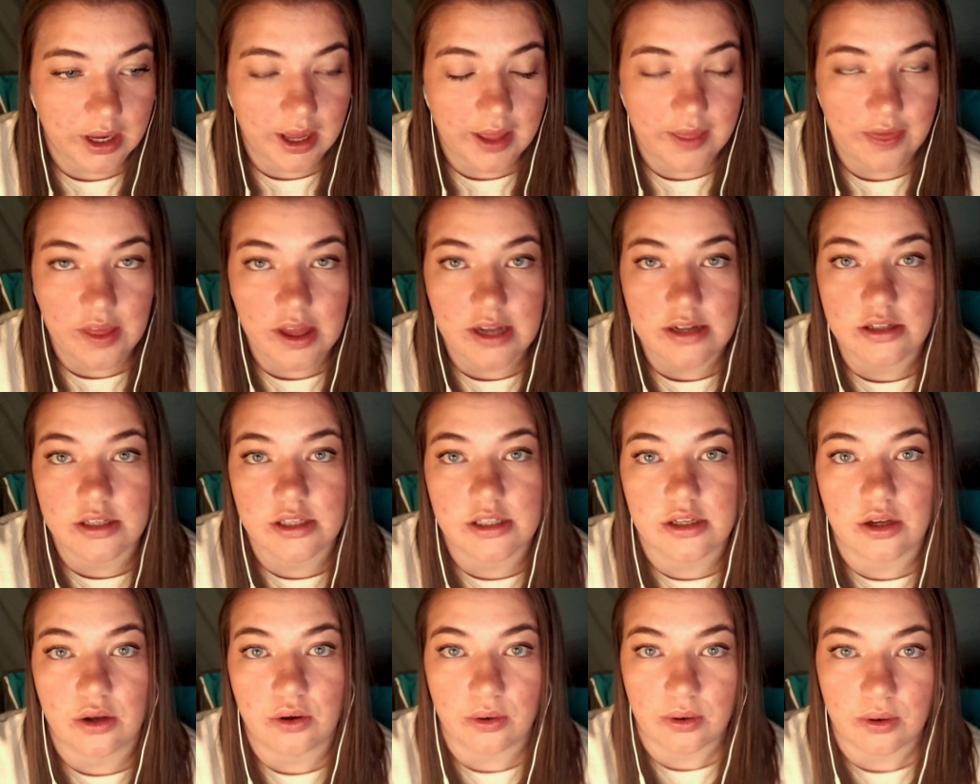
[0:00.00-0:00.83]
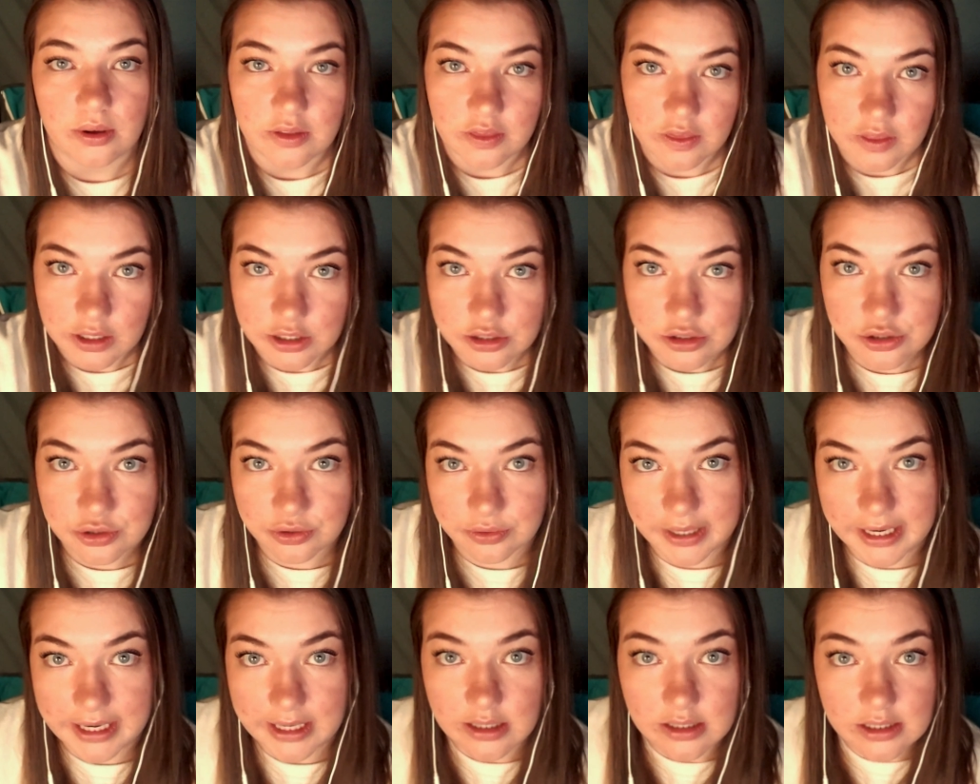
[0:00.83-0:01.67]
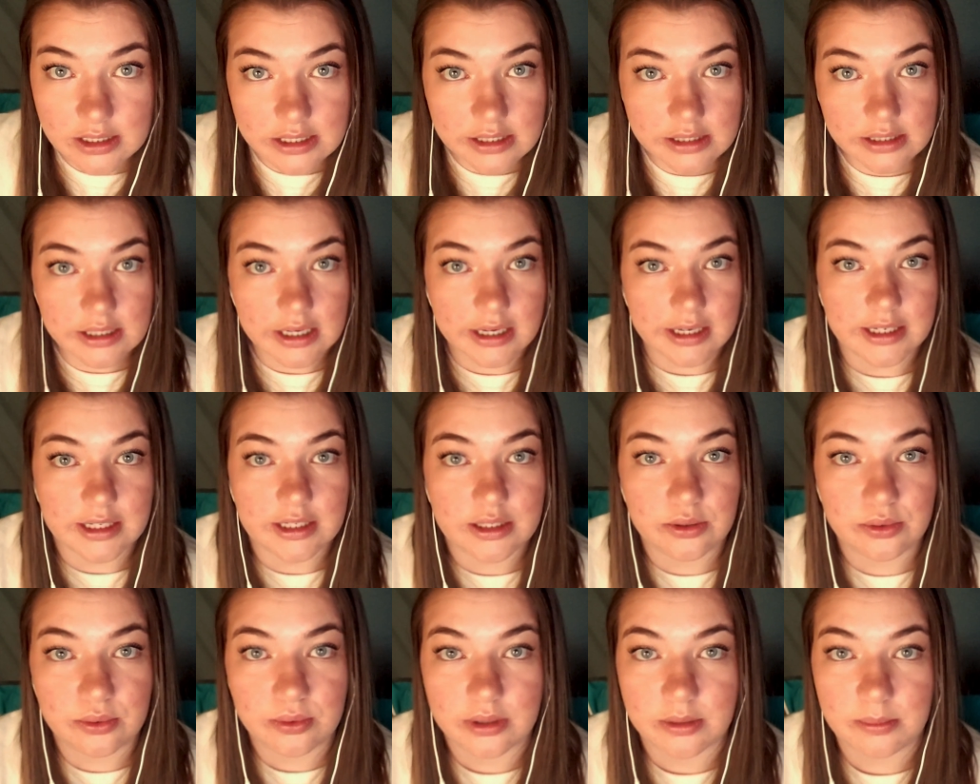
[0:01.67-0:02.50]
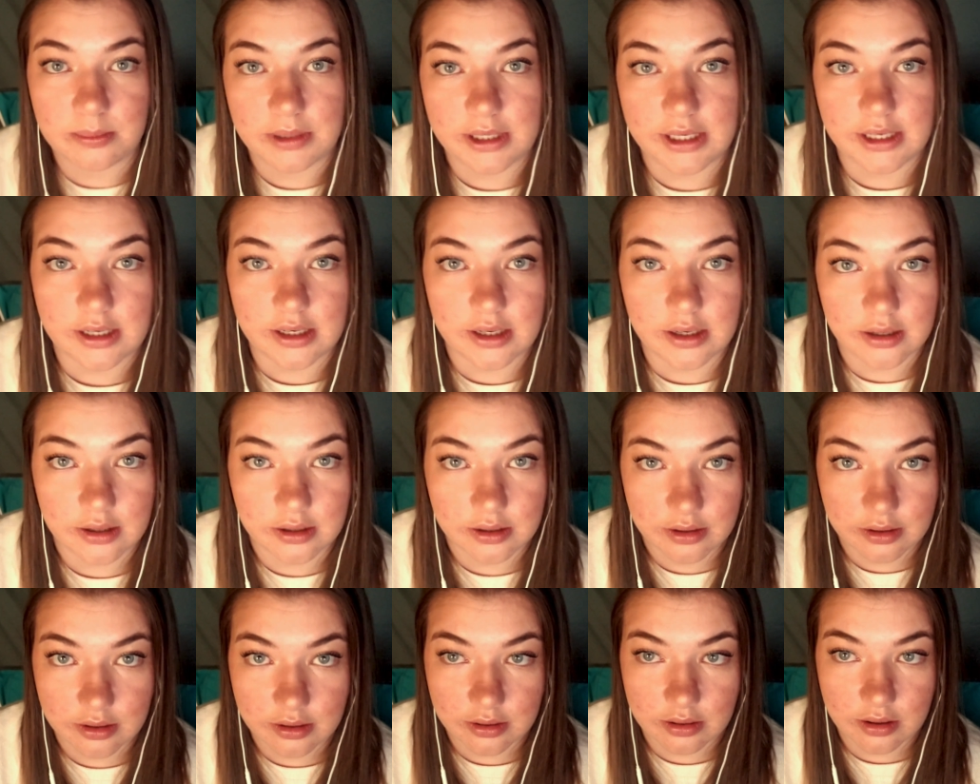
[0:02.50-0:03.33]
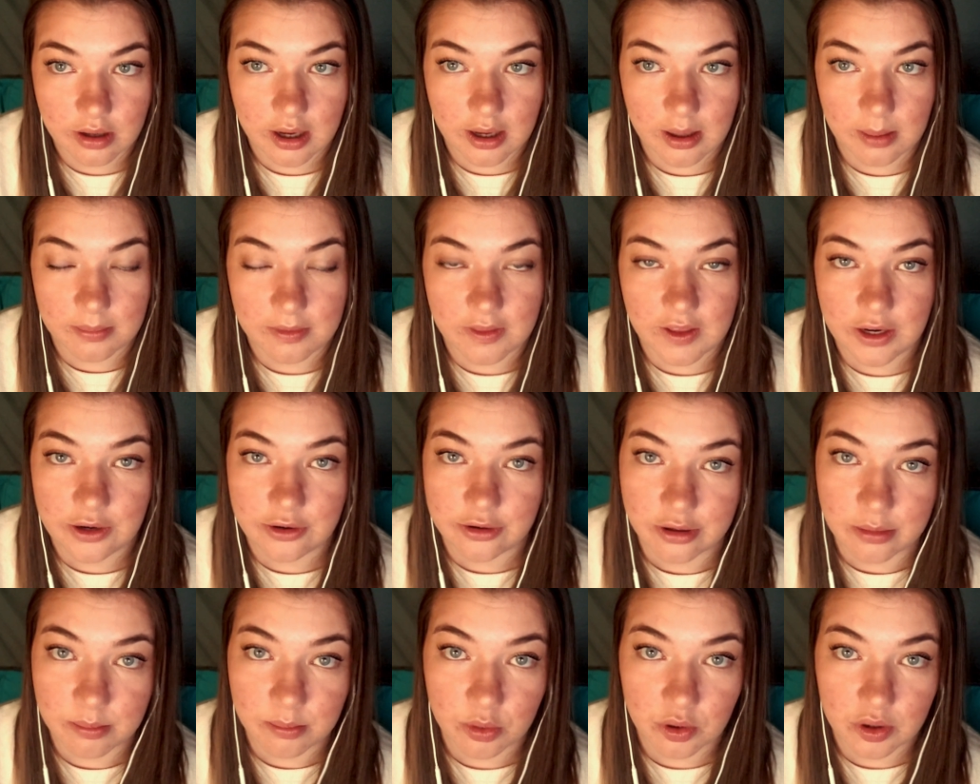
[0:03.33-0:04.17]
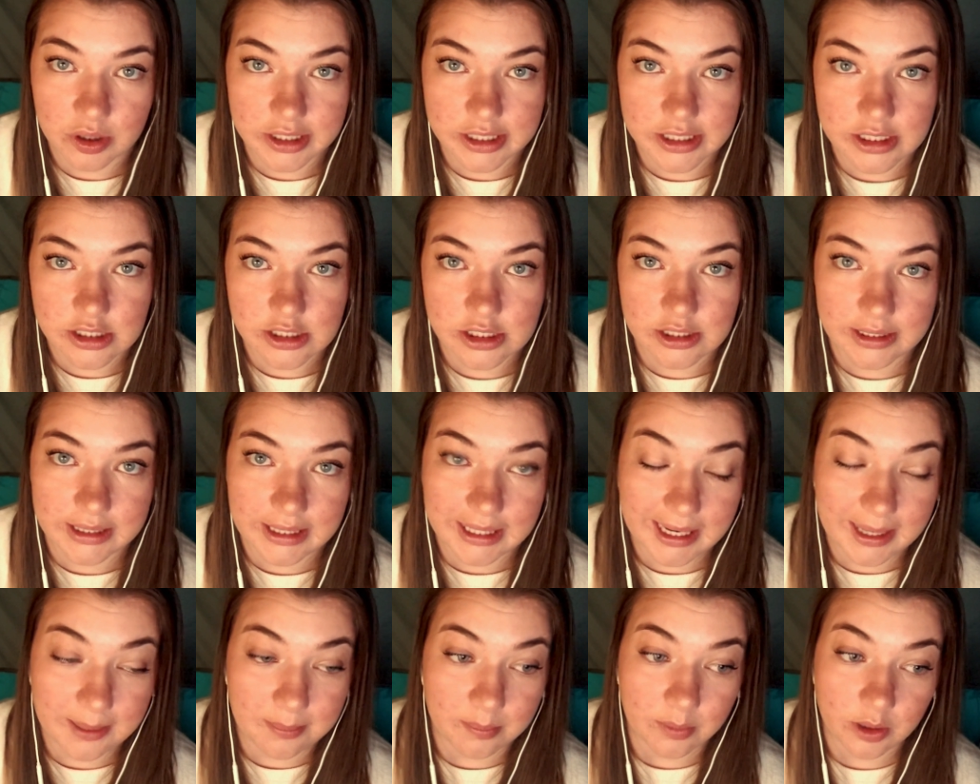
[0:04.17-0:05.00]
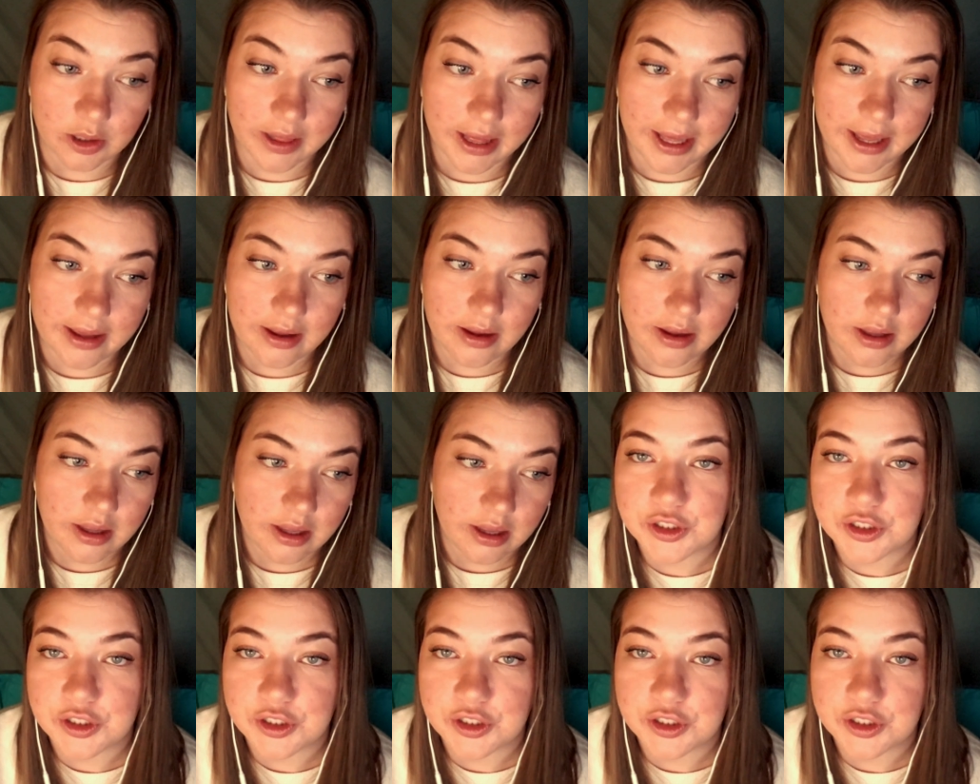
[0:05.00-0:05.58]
And then so the traits that you would be, that are important to gameplay.